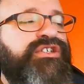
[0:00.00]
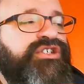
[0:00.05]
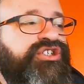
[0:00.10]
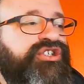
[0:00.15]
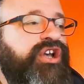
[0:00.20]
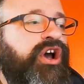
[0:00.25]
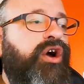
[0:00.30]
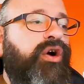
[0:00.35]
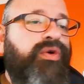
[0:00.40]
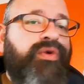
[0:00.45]

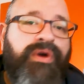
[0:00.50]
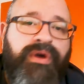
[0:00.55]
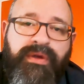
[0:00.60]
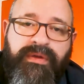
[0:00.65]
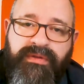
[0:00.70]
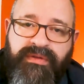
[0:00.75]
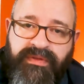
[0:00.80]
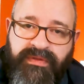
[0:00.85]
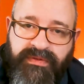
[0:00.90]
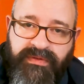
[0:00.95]
So
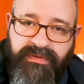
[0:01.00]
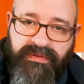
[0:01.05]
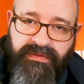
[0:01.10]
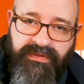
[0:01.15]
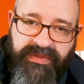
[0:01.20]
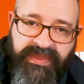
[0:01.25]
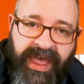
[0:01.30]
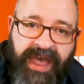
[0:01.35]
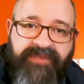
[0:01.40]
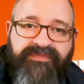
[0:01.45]

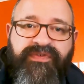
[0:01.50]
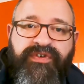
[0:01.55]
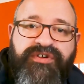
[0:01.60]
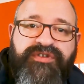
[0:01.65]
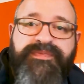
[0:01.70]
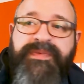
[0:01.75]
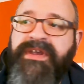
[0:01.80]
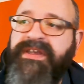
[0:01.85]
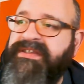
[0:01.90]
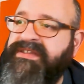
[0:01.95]
that
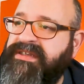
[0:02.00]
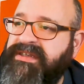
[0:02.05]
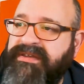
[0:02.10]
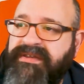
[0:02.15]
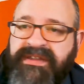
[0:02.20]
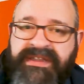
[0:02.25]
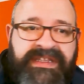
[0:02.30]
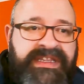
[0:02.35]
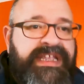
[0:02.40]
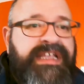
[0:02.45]
first piece
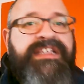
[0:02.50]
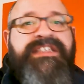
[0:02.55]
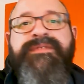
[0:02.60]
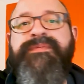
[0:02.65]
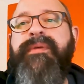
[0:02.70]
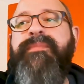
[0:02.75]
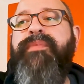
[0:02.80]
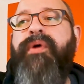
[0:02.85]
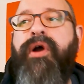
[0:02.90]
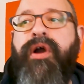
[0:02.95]

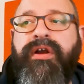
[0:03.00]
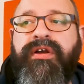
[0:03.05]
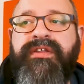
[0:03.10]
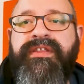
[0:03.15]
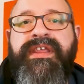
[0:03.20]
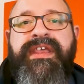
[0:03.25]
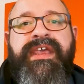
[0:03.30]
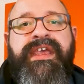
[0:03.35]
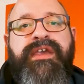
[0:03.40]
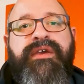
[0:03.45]
needs to be
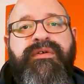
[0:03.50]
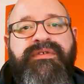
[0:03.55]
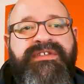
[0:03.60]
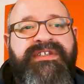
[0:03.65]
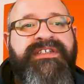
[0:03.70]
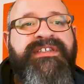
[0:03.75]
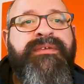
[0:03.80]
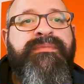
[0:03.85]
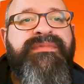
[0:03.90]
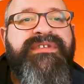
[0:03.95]
part of the
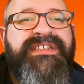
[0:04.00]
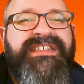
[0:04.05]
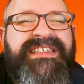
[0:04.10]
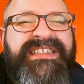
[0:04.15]
ecosystem.